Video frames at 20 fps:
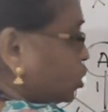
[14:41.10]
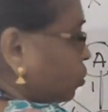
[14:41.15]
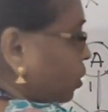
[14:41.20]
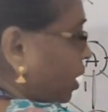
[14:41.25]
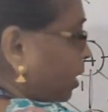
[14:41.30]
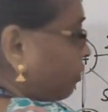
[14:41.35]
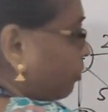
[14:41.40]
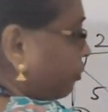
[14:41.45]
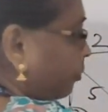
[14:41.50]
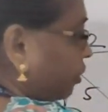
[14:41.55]
to
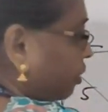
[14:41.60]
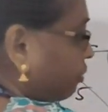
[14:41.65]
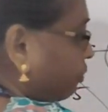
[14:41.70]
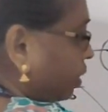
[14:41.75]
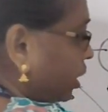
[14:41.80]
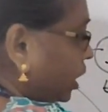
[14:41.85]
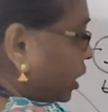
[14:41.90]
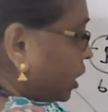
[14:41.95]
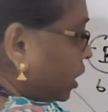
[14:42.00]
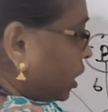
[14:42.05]
F, if
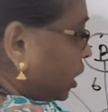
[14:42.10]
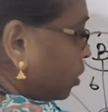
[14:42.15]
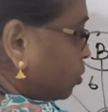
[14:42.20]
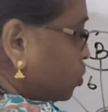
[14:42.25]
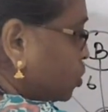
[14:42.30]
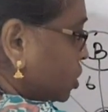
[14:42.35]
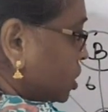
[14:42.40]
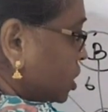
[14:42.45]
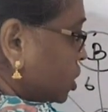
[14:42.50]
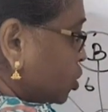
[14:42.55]
I
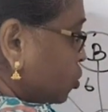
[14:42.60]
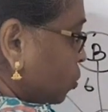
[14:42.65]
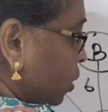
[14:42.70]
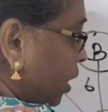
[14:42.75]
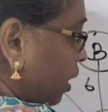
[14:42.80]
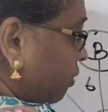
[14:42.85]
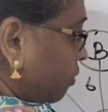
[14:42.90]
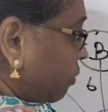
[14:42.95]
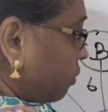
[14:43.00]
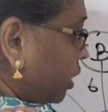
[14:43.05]
include C to
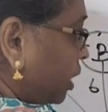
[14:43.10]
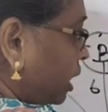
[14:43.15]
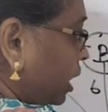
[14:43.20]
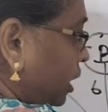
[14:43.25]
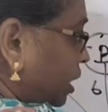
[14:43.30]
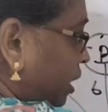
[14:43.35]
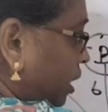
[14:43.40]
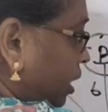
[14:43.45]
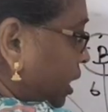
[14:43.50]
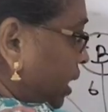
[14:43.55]
F, it will
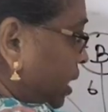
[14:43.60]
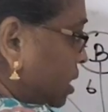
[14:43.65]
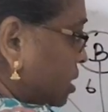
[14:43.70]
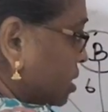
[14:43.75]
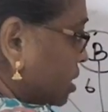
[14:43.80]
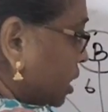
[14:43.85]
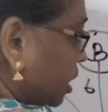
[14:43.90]
create a